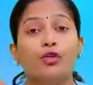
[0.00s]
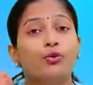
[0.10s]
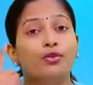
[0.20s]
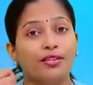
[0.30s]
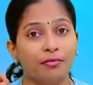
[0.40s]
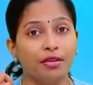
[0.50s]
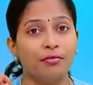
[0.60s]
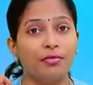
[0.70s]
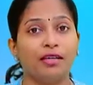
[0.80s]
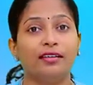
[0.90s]
to
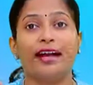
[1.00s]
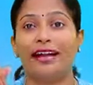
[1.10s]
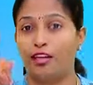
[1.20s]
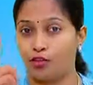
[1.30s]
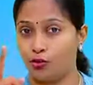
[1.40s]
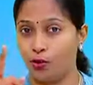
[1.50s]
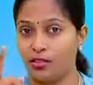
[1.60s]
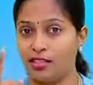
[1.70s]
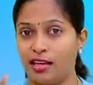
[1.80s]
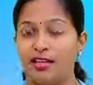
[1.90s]
remember and
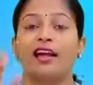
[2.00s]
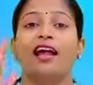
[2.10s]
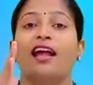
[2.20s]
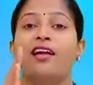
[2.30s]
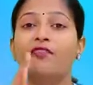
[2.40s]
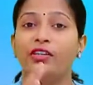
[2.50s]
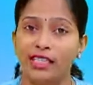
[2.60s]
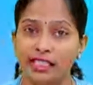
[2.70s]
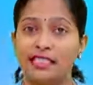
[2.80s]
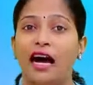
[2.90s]
associate
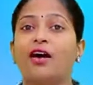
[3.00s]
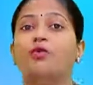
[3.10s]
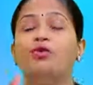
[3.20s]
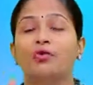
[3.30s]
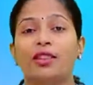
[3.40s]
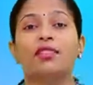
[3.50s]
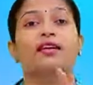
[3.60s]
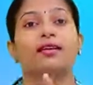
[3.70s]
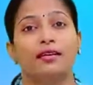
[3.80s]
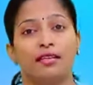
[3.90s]
every sound with
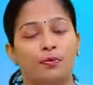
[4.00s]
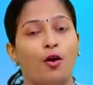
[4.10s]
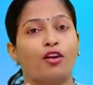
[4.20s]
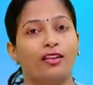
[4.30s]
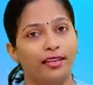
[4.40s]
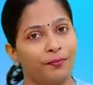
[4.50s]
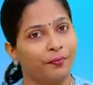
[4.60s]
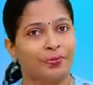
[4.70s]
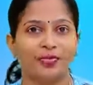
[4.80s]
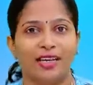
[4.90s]
the corresponding
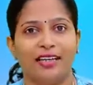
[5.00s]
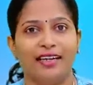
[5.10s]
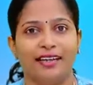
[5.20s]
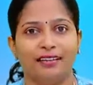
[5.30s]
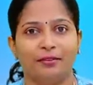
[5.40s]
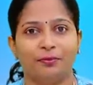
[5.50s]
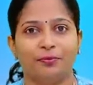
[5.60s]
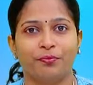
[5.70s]
letter.